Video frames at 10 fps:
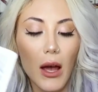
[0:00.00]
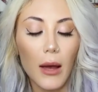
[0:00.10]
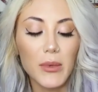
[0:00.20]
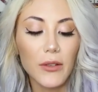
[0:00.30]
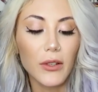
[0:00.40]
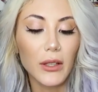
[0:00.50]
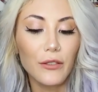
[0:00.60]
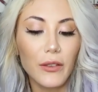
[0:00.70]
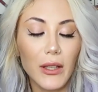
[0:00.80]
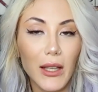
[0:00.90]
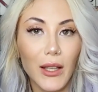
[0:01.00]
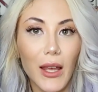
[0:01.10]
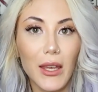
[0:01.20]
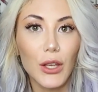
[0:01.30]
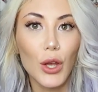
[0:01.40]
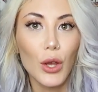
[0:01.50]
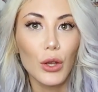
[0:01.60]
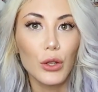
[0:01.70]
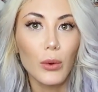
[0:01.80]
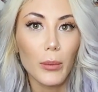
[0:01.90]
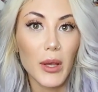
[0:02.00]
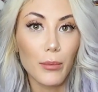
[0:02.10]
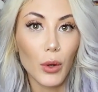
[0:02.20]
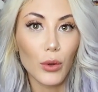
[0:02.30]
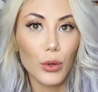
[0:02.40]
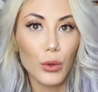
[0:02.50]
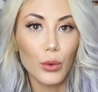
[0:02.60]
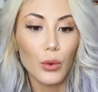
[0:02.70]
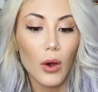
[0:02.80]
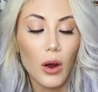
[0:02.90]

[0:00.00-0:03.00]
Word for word: i'm definitely feeling like you are people who